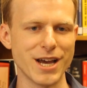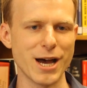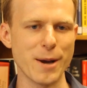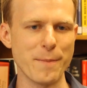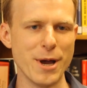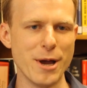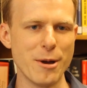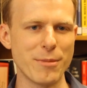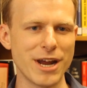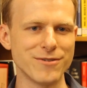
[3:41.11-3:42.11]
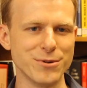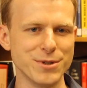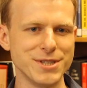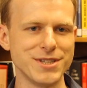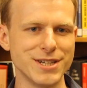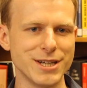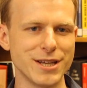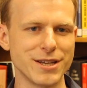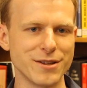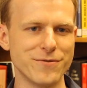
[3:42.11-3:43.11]
but I haven't really seen
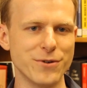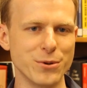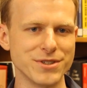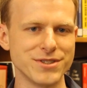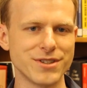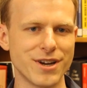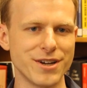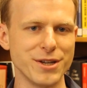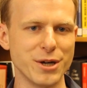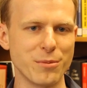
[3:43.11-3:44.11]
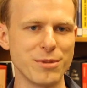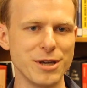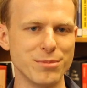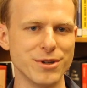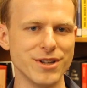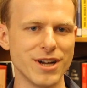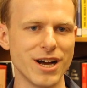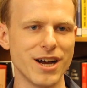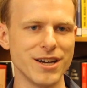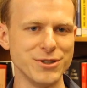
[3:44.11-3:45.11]
anything that focus on young people
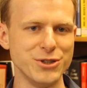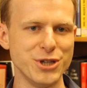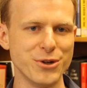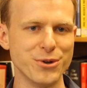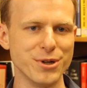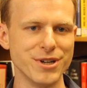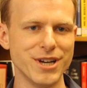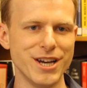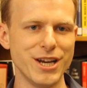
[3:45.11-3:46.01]
in general